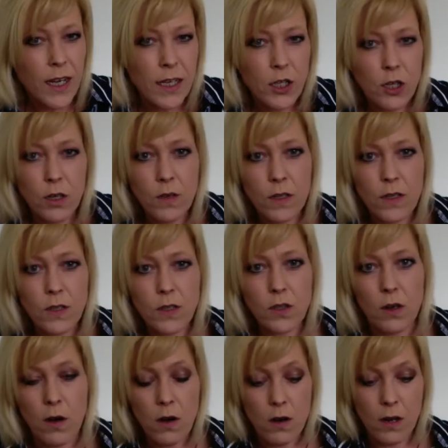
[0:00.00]
it's you that's
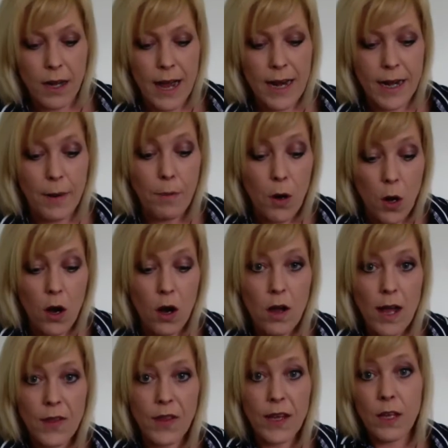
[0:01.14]
stuck anymore.
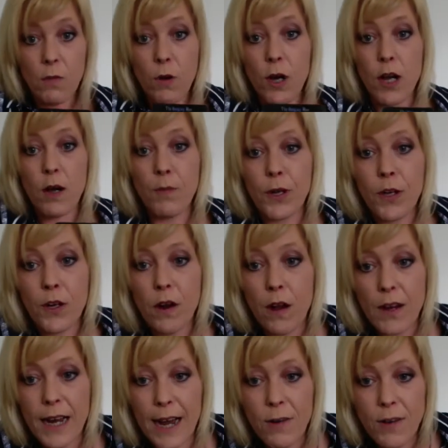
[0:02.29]
I think you were, but you're
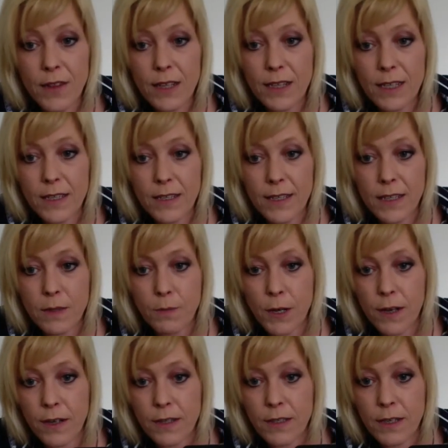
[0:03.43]
not now. I think this is this
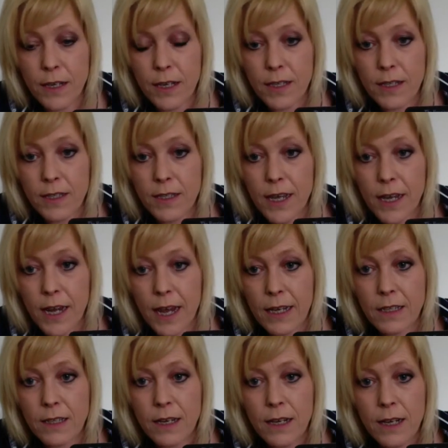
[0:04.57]
person. Can you see
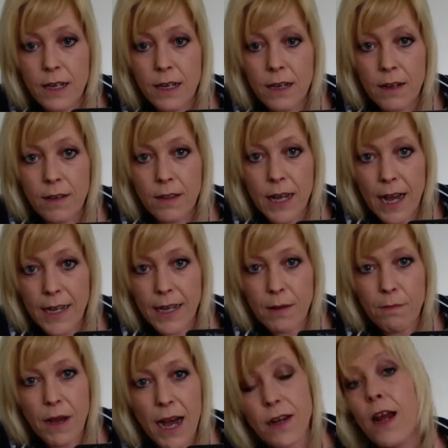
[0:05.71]
it? The
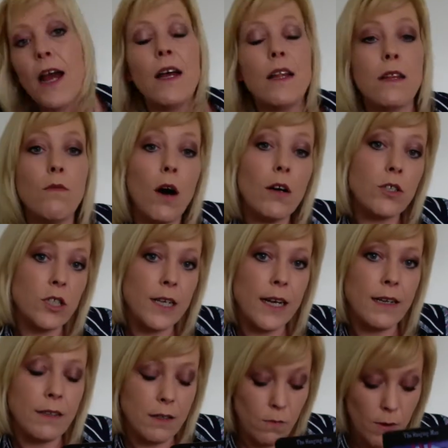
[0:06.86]
hanging man. the watching, the